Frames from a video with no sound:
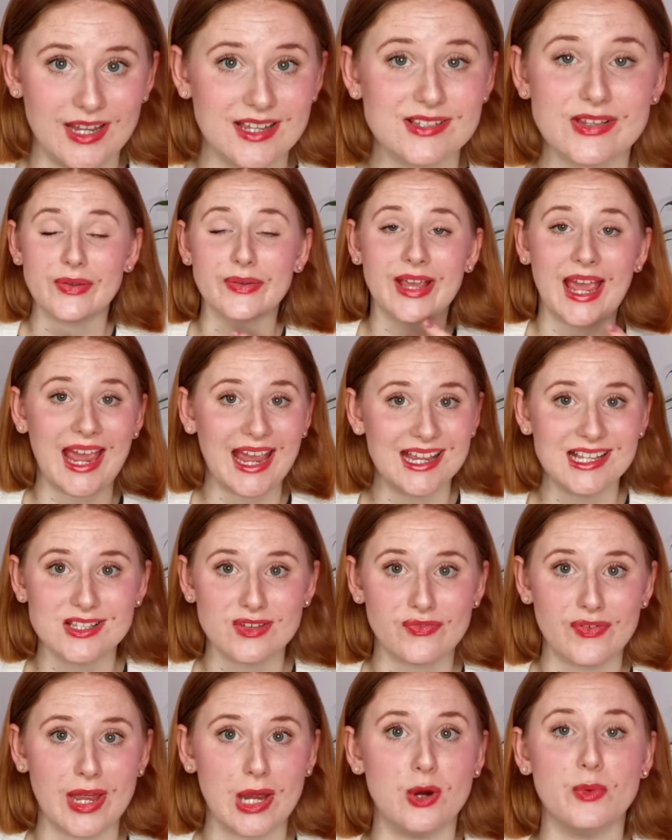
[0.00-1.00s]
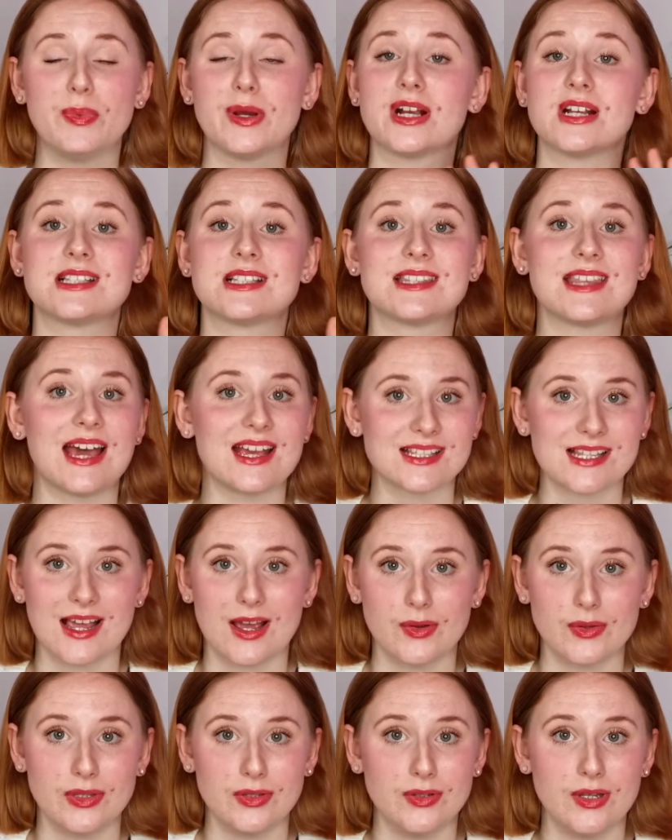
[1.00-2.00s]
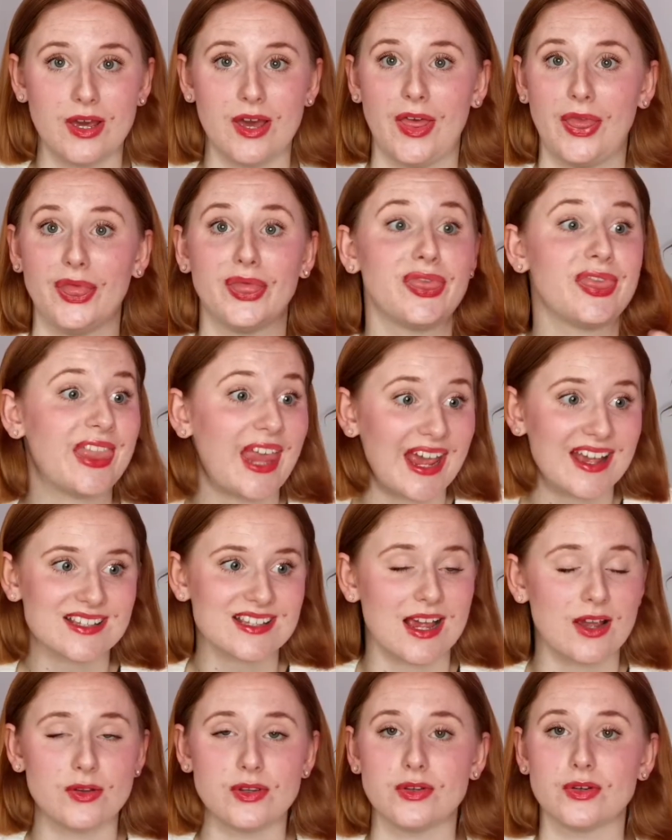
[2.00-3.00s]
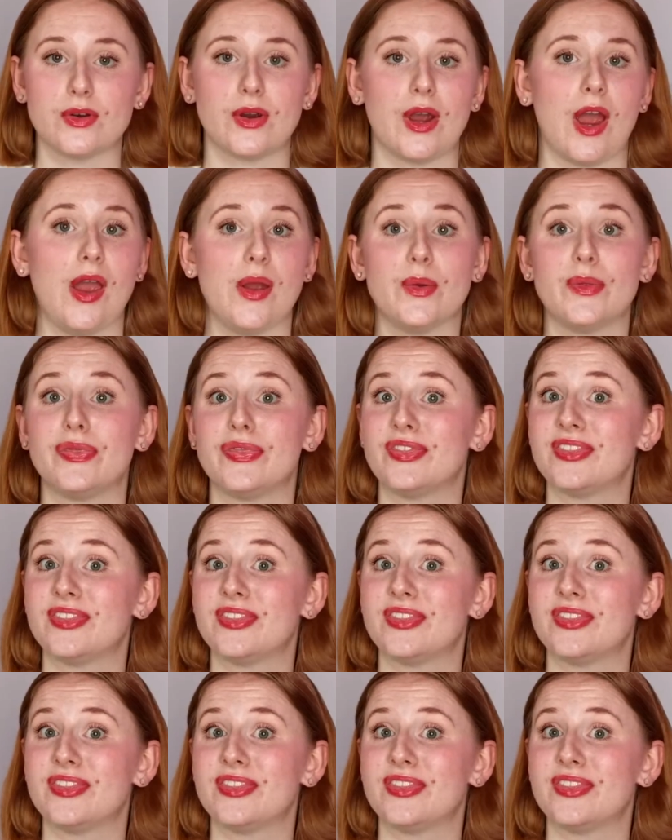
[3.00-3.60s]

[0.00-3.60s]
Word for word: It's okay to fail, because that's how you learn, that's how you grow,